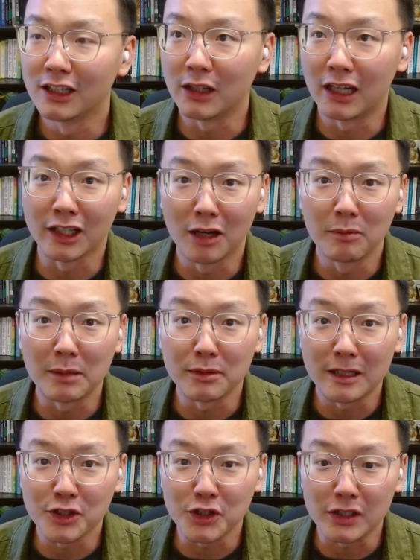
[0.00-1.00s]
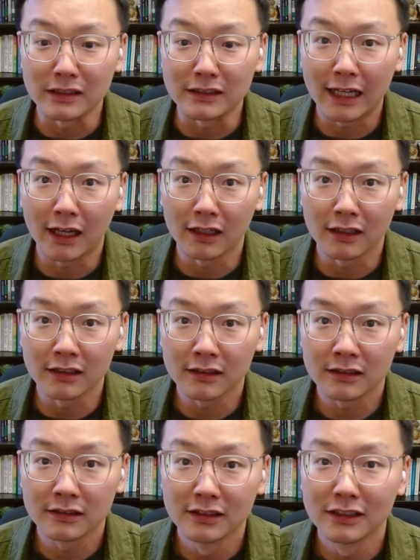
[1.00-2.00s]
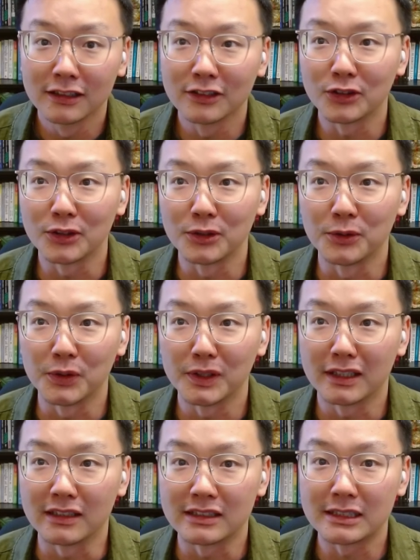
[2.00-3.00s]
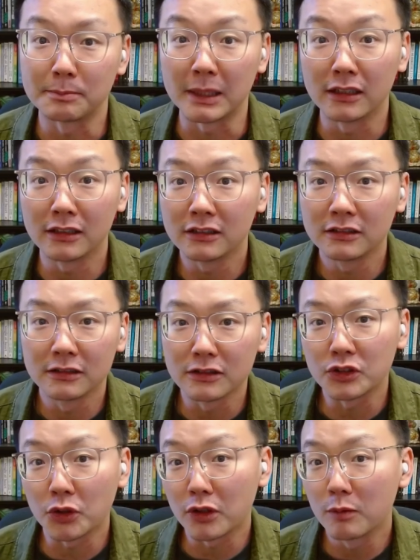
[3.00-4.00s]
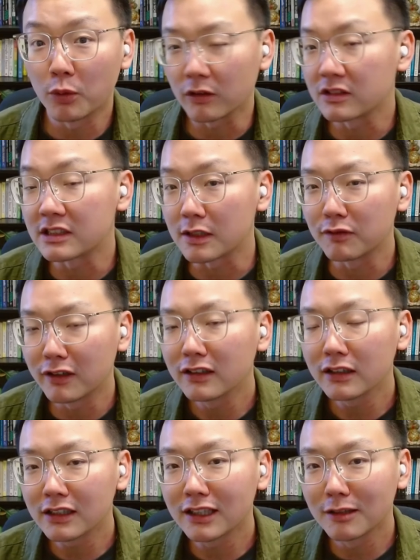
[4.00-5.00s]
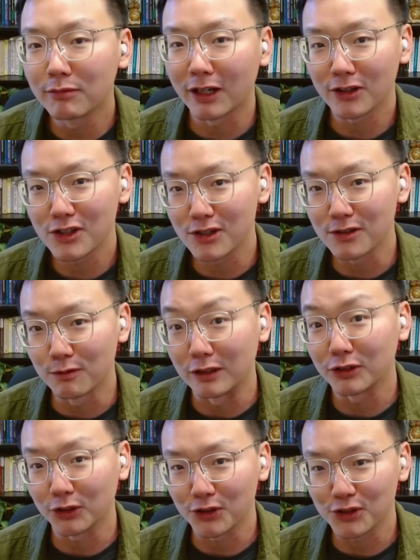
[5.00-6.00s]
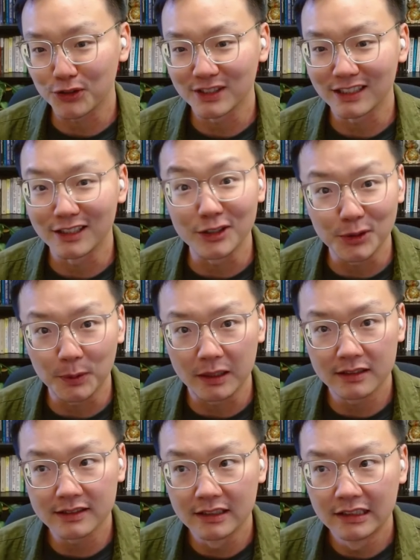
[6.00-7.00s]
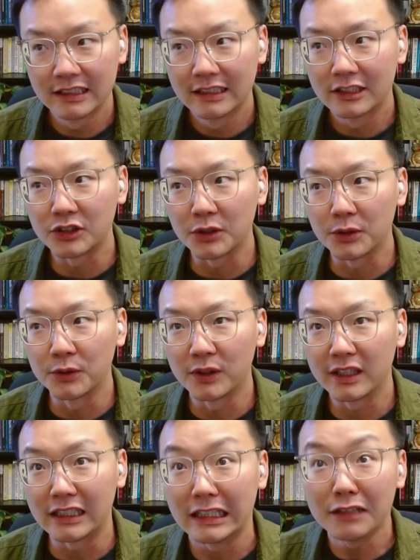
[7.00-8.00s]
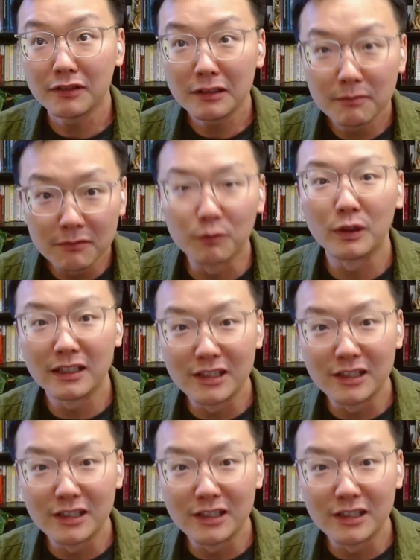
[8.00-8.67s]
I got my PhD in Canada, so they spell certain words differently compared to researchers in the US. So even when